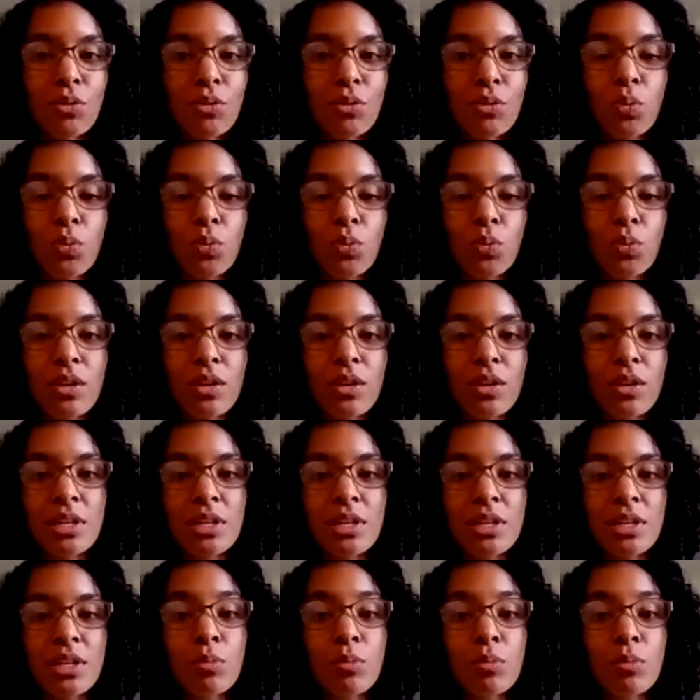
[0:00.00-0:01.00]
when
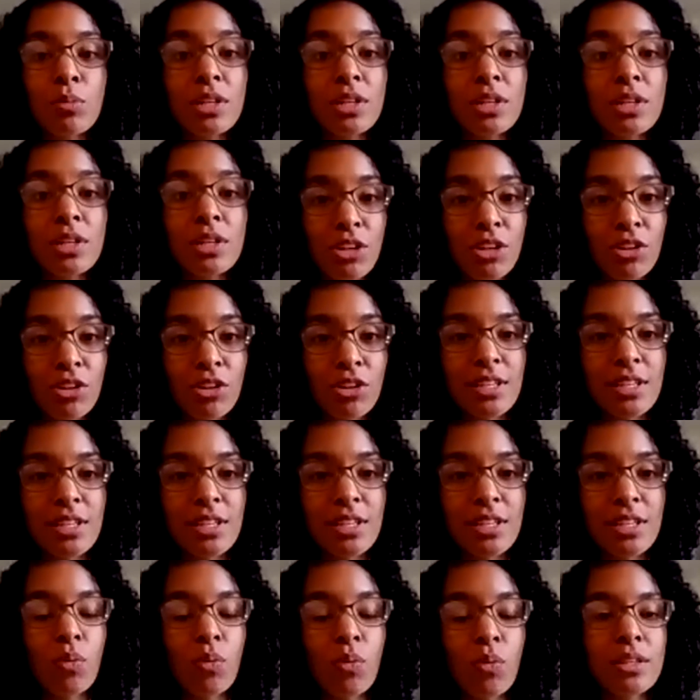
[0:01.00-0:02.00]
someone is more
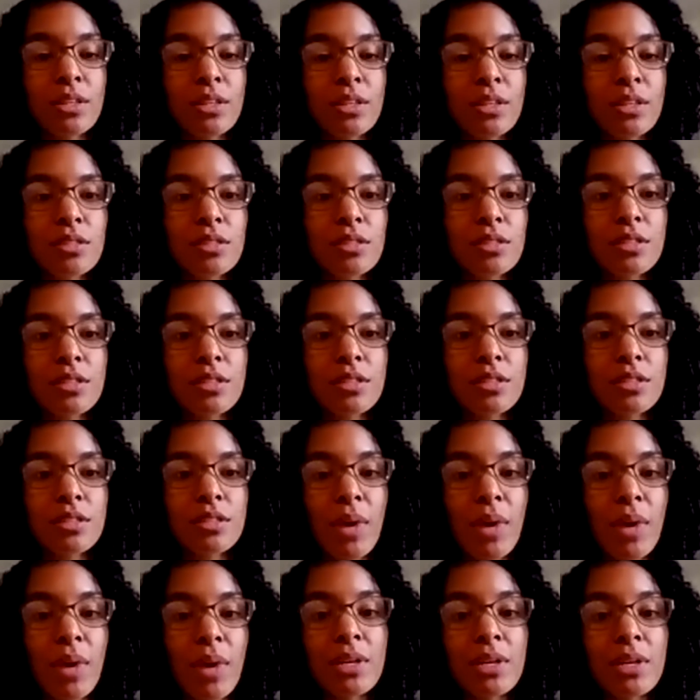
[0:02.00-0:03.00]
serious and wants to
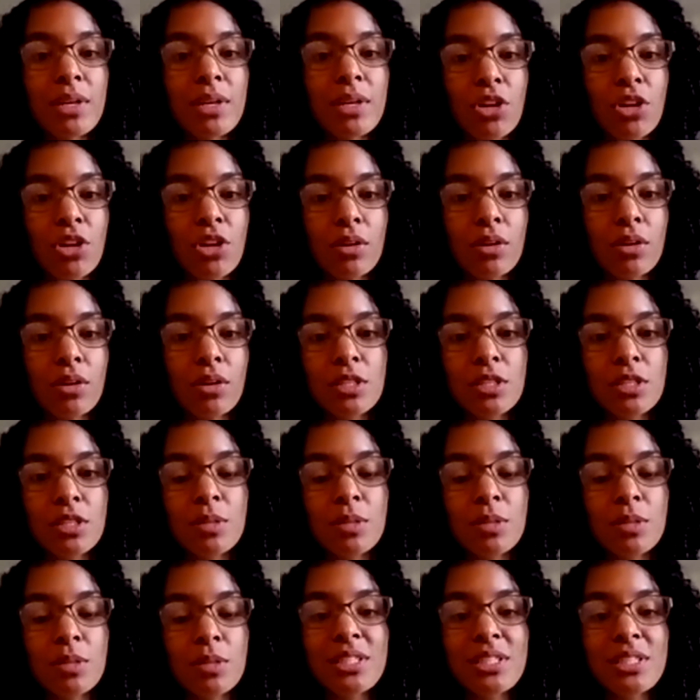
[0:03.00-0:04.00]
maybe start
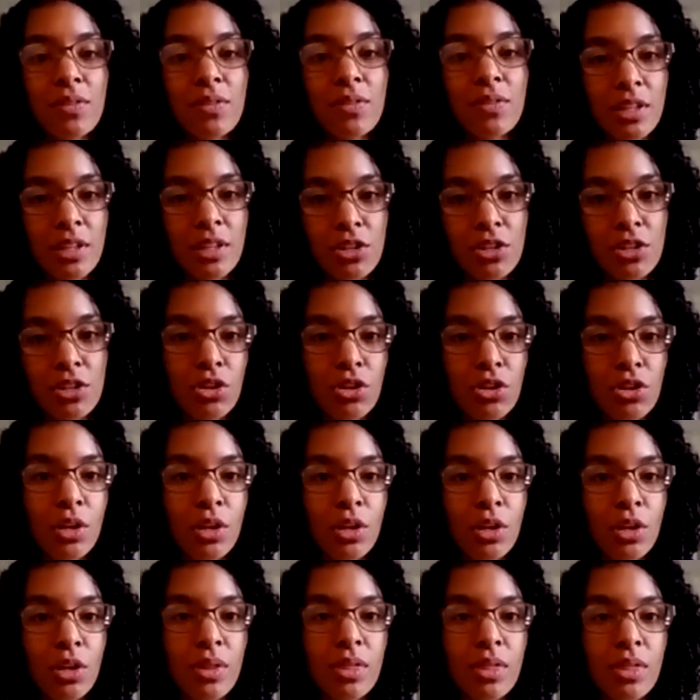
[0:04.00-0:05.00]
specifically discerning
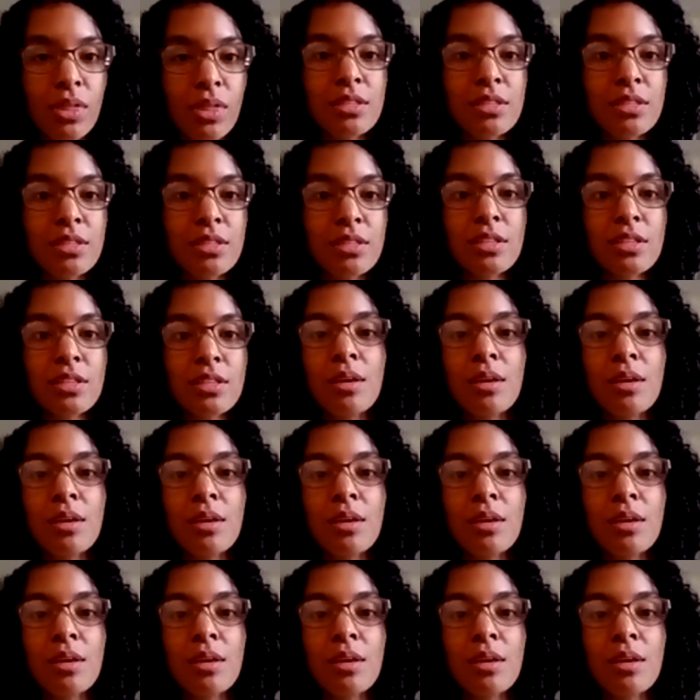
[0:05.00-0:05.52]
with us,